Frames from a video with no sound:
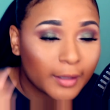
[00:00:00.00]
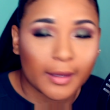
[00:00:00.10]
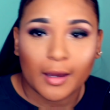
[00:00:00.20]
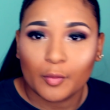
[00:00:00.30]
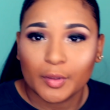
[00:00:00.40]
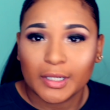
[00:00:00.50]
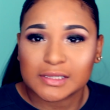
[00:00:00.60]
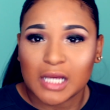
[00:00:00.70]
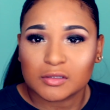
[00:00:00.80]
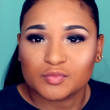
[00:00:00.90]
Can't help it.
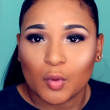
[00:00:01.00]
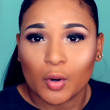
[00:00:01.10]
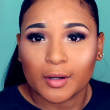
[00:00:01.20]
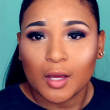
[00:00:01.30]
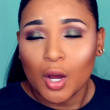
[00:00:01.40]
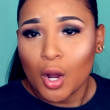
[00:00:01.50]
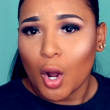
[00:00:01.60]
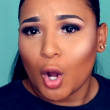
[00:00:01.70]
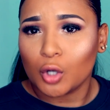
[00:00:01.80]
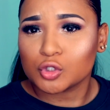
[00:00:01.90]
That's how I was born.
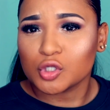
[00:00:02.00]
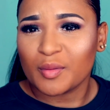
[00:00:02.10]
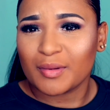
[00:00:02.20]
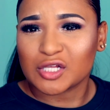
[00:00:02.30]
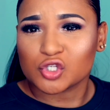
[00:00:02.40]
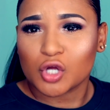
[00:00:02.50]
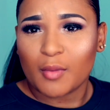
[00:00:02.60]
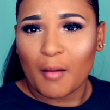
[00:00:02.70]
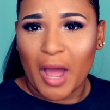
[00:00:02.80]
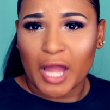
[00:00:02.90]
Also, people like to talk
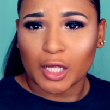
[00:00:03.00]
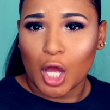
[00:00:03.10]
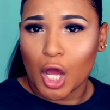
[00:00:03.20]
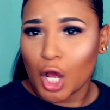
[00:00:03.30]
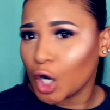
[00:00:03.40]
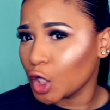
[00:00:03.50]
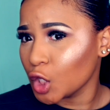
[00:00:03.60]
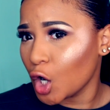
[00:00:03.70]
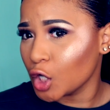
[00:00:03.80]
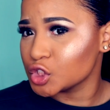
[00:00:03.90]
about my
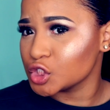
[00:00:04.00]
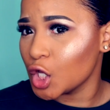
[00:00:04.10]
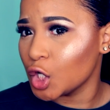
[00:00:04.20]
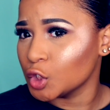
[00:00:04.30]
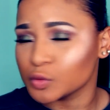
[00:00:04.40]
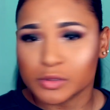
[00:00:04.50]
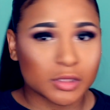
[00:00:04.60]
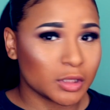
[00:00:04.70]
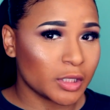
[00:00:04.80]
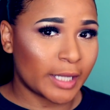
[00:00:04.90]
large
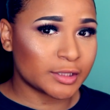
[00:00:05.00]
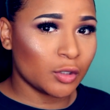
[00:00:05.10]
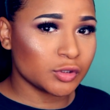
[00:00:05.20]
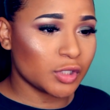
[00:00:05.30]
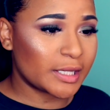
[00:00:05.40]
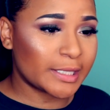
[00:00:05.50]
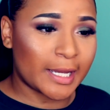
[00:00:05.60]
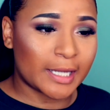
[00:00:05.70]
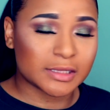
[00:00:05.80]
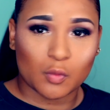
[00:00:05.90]
nose. Look, I told you out
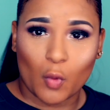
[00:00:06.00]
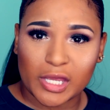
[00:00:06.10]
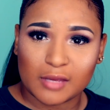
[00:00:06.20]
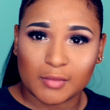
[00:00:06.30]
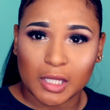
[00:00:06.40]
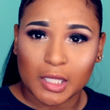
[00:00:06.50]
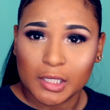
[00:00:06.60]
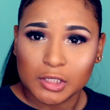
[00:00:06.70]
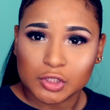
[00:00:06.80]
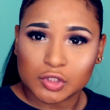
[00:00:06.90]
there I got some white in me.
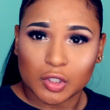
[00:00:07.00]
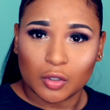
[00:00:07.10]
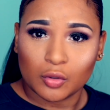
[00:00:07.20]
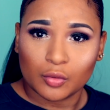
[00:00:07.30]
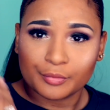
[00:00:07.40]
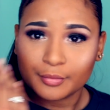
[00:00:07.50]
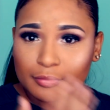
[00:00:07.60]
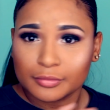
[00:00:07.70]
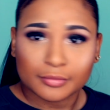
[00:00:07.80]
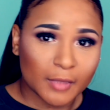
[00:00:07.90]
So,
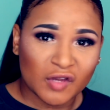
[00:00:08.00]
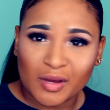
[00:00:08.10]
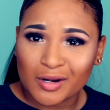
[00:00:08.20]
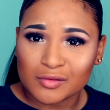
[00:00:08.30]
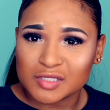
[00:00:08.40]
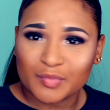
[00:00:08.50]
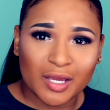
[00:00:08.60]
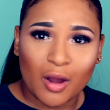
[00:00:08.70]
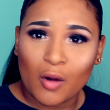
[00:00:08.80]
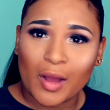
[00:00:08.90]
if my nose is
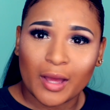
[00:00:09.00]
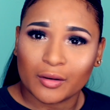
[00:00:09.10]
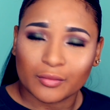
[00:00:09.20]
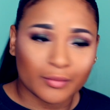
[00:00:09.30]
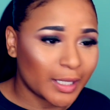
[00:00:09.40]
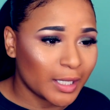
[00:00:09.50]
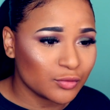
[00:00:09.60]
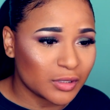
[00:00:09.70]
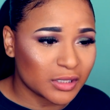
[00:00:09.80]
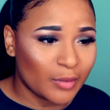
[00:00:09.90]
big, oh well. I
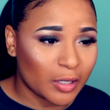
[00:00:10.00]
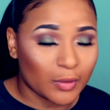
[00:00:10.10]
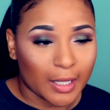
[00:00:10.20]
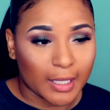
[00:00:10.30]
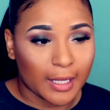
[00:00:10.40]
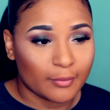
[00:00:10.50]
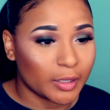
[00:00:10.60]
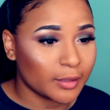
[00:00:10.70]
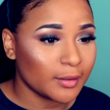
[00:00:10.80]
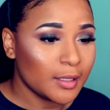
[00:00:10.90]
can't do nothing about it. Well, I can,
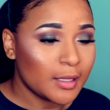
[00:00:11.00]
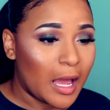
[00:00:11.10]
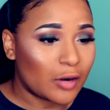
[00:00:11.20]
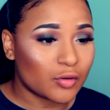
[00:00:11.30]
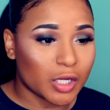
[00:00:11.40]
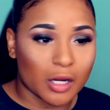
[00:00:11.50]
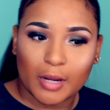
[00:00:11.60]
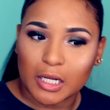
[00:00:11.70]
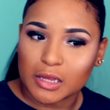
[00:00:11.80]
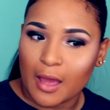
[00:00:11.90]
but I don't care
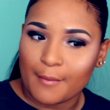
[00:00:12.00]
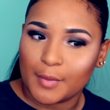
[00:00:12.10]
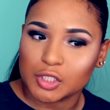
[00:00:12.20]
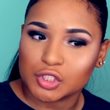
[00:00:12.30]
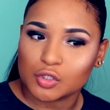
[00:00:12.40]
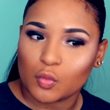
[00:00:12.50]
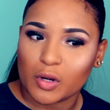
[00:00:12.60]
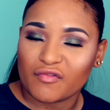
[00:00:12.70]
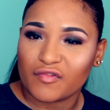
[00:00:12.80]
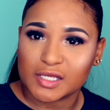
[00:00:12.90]
about it that much to
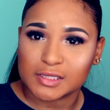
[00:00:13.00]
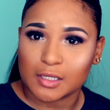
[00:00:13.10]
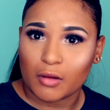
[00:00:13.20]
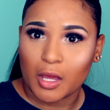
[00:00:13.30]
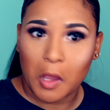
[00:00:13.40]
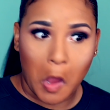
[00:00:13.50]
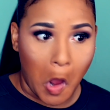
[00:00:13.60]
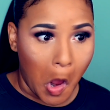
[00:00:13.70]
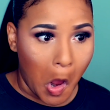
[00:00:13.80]
want to fix it, okay?